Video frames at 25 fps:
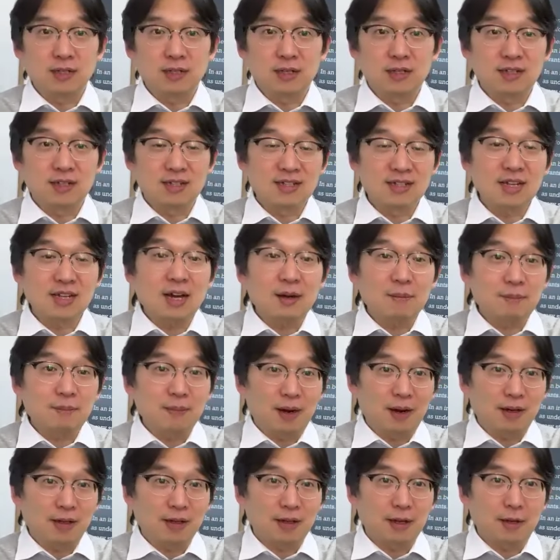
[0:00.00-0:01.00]
in stock
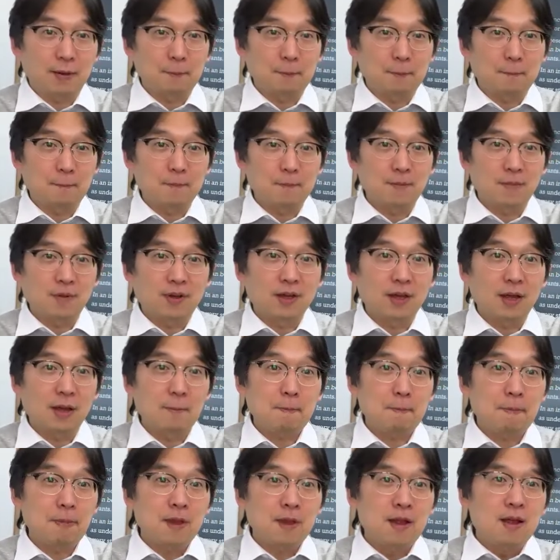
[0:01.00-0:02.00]
market,
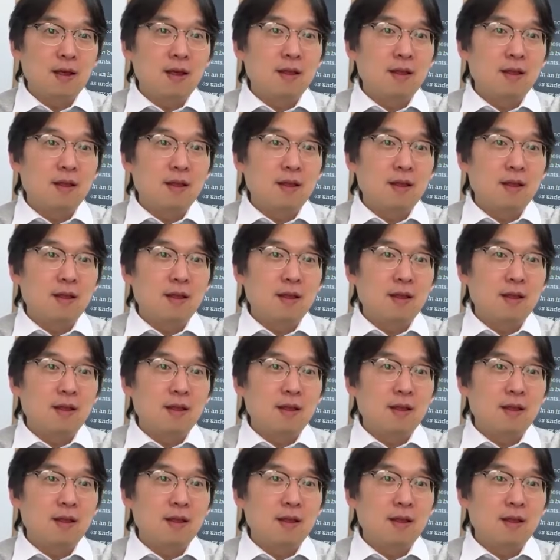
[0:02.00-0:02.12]
okay?